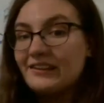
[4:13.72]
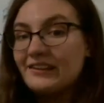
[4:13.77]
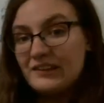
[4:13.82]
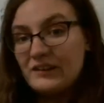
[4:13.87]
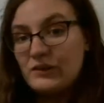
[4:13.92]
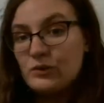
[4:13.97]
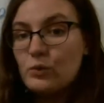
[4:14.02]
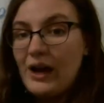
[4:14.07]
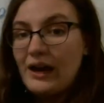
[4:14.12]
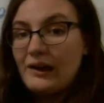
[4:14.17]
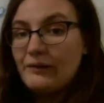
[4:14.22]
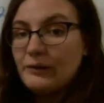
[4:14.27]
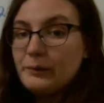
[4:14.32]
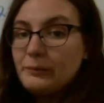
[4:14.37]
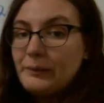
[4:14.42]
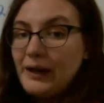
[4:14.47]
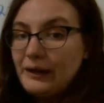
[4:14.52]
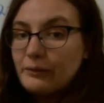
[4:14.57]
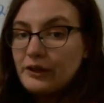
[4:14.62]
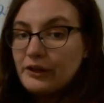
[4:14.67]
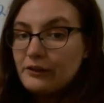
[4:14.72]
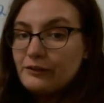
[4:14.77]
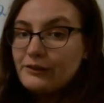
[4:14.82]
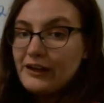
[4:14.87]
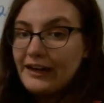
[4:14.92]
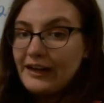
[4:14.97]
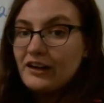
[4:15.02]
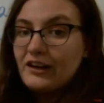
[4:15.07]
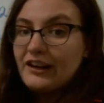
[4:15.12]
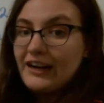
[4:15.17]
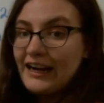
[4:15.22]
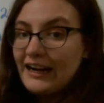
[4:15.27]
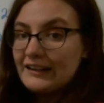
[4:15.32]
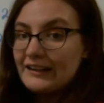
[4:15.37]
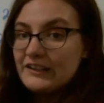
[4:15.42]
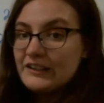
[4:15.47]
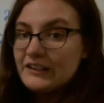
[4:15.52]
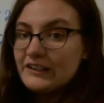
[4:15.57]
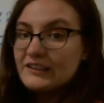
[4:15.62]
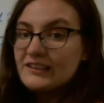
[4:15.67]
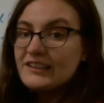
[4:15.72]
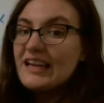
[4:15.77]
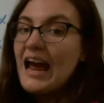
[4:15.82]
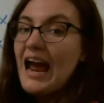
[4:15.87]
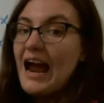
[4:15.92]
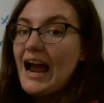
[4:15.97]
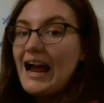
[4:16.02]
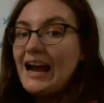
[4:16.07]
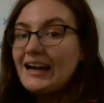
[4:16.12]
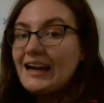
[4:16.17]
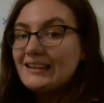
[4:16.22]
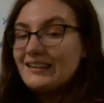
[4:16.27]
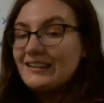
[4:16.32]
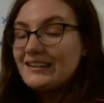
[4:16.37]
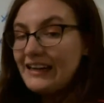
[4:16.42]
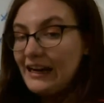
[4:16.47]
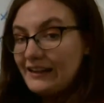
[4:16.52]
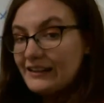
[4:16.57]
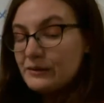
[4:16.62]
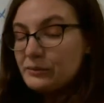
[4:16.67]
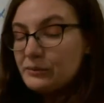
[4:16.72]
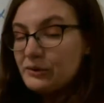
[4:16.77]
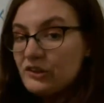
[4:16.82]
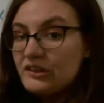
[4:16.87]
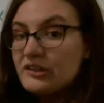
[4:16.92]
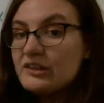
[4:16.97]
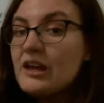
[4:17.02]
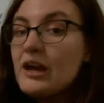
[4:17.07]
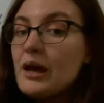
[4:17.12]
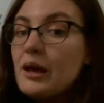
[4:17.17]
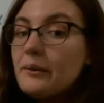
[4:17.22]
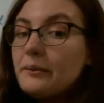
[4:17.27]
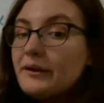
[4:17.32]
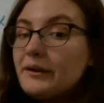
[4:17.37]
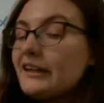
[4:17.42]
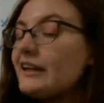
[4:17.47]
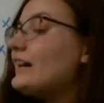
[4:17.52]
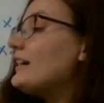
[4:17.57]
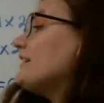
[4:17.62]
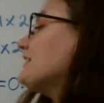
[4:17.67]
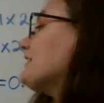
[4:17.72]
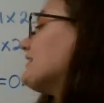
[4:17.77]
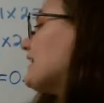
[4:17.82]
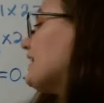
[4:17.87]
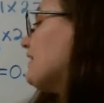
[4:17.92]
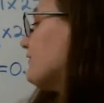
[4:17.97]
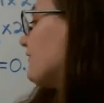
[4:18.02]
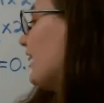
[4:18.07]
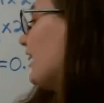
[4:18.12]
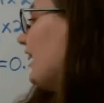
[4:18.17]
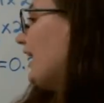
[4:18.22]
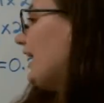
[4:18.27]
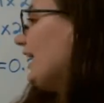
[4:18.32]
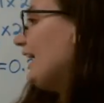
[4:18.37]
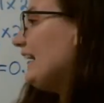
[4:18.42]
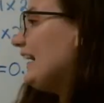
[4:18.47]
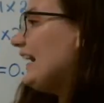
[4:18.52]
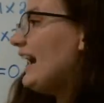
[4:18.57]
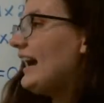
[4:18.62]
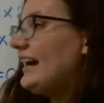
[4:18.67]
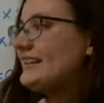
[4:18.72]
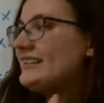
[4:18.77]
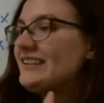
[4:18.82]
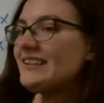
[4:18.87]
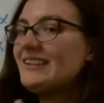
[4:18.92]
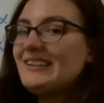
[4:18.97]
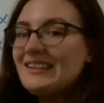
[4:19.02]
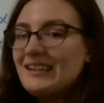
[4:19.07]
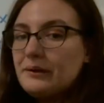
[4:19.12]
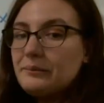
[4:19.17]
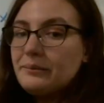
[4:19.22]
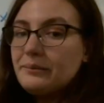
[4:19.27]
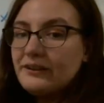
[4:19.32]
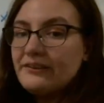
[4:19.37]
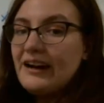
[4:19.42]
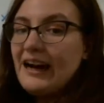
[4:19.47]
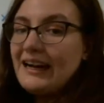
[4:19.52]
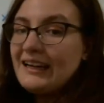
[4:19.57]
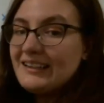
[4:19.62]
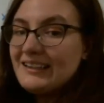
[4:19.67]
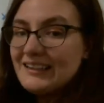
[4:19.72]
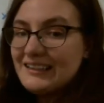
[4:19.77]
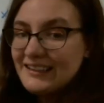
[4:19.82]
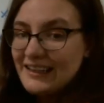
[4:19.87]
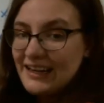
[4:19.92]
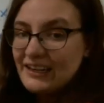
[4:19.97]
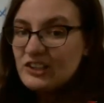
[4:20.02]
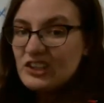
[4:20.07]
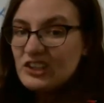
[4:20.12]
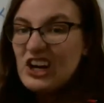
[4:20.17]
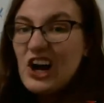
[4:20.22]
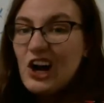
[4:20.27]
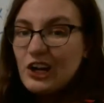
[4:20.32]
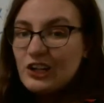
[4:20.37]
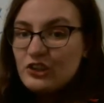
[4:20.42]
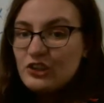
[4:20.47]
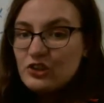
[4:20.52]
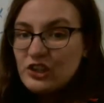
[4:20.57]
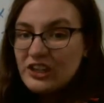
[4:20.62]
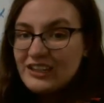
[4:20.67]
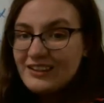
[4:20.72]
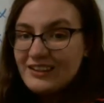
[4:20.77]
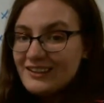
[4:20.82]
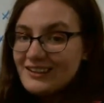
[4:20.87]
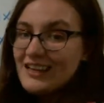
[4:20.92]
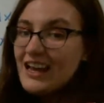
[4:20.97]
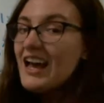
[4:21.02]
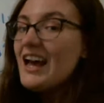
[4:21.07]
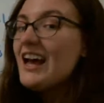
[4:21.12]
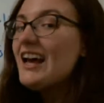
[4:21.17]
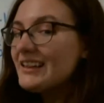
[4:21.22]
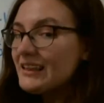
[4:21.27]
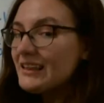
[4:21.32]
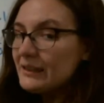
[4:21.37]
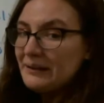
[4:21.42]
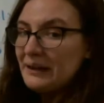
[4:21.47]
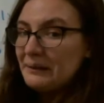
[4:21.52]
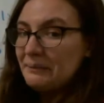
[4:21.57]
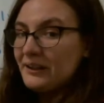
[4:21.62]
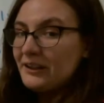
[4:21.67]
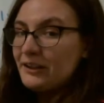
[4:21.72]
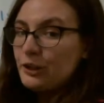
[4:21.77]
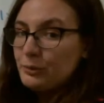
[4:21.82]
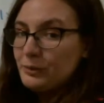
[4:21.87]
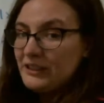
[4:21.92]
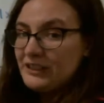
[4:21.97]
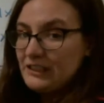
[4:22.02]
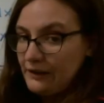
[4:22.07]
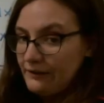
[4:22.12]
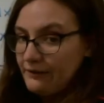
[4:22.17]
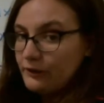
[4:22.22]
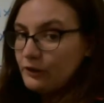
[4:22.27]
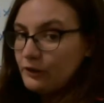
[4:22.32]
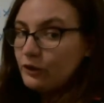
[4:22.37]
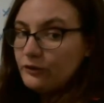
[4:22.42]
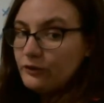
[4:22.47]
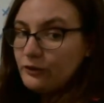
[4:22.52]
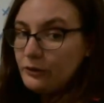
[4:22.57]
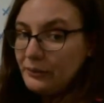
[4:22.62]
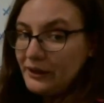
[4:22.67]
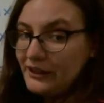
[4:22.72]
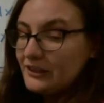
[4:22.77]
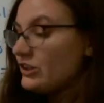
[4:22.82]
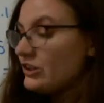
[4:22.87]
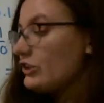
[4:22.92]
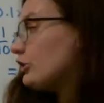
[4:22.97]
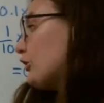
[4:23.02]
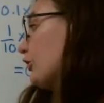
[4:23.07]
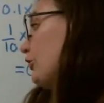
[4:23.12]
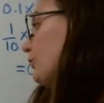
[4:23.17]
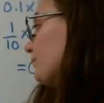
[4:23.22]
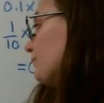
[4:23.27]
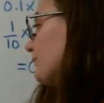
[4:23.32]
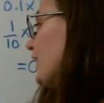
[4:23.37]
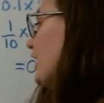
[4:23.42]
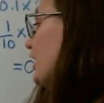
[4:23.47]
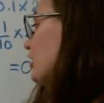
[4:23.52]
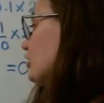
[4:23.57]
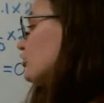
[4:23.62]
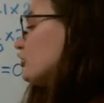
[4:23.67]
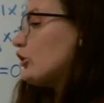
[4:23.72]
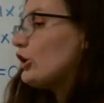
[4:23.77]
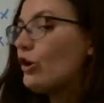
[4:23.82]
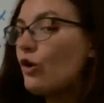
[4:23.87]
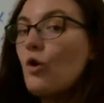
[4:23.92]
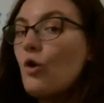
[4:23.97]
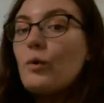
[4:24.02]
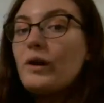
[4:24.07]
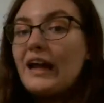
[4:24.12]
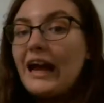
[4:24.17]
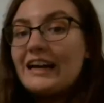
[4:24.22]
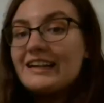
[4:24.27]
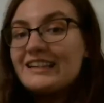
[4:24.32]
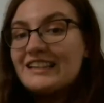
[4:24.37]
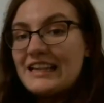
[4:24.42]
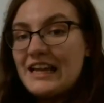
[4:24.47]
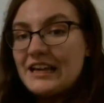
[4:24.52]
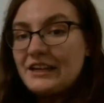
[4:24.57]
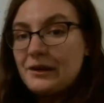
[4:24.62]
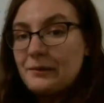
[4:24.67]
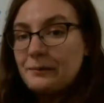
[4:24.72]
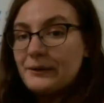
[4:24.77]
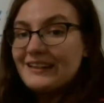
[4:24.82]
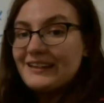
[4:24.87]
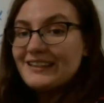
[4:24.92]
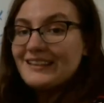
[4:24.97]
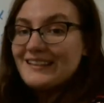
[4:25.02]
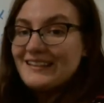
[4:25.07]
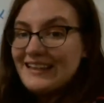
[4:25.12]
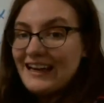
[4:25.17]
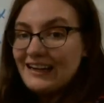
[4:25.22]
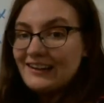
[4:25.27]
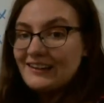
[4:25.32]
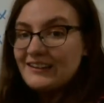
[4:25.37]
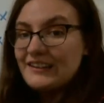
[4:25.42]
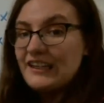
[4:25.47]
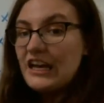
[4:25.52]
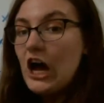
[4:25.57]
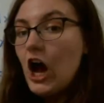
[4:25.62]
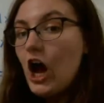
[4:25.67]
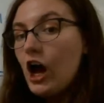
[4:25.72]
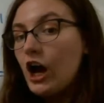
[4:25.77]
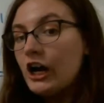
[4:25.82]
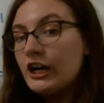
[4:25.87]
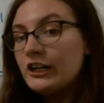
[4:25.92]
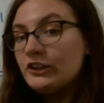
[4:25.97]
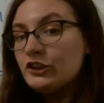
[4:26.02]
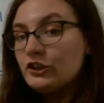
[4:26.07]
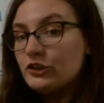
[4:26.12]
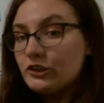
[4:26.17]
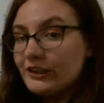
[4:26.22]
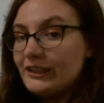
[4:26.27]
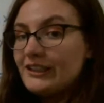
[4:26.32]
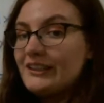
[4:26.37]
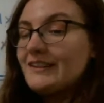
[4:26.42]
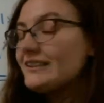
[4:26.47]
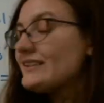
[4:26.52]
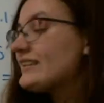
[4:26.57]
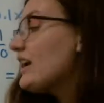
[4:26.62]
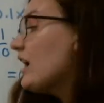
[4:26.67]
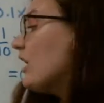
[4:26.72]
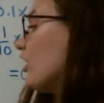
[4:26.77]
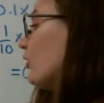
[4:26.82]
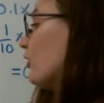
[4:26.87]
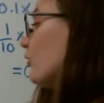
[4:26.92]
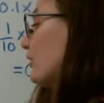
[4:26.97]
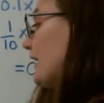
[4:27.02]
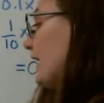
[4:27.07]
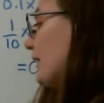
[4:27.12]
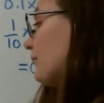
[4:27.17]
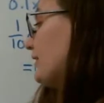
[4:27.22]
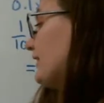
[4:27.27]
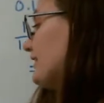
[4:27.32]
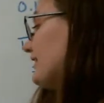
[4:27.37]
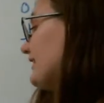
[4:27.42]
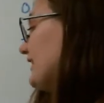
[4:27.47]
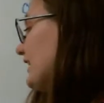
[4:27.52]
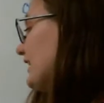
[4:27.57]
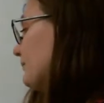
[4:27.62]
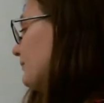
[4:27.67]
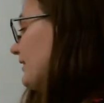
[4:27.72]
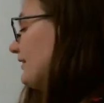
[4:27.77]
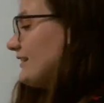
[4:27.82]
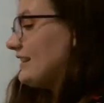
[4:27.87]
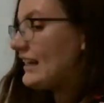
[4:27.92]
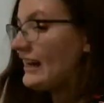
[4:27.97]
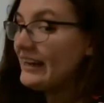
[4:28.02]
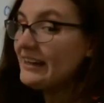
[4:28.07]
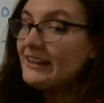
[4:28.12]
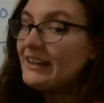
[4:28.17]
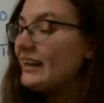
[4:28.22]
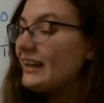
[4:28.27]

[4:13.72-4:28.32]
this is why we might want to write our answers as decimals, because if I had to simplify 6 hundredths, that might be a little bit difficult for me to do. So when I say that number 6 hundredths, what I want to think about then